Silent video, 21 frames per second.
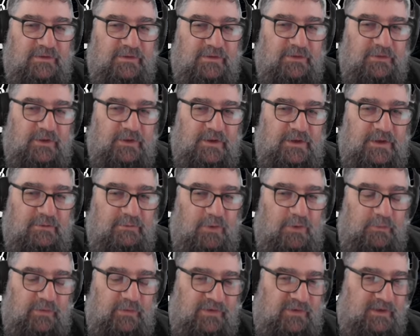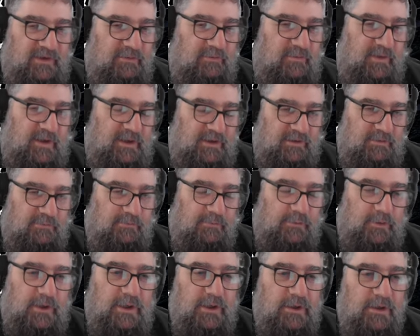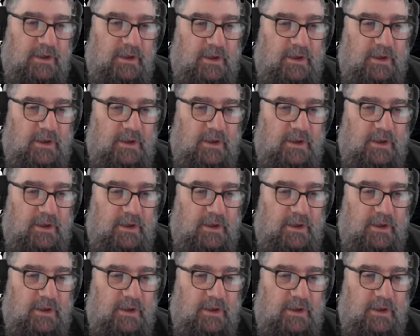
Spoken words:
so they're obviously configured differently,